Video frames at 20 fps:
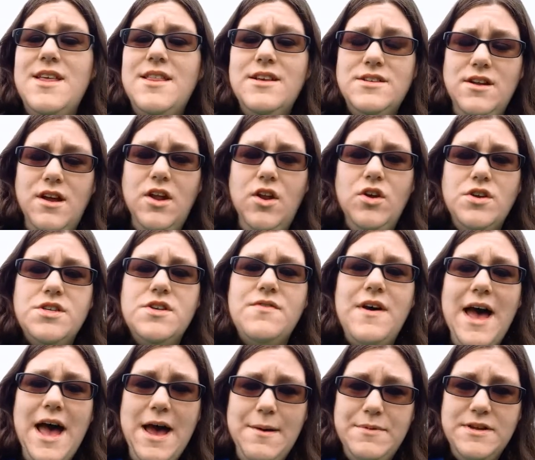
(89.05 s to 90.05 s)
Things like loss
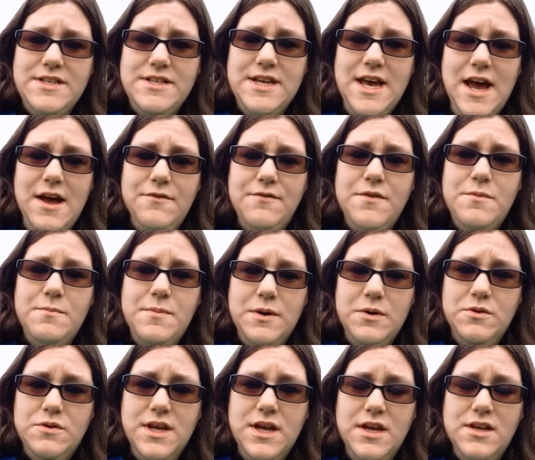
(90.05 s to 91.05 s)
of habitat for
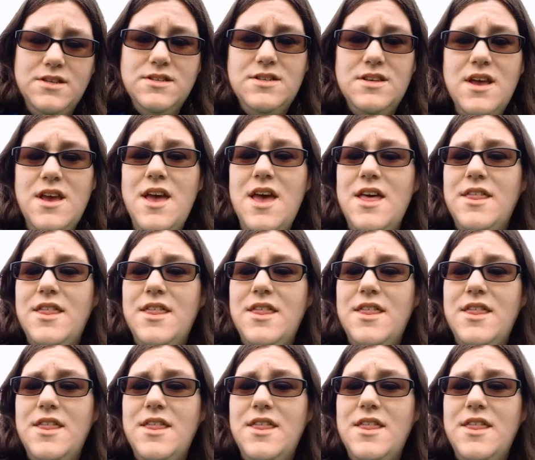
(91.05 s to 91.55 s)
buildings,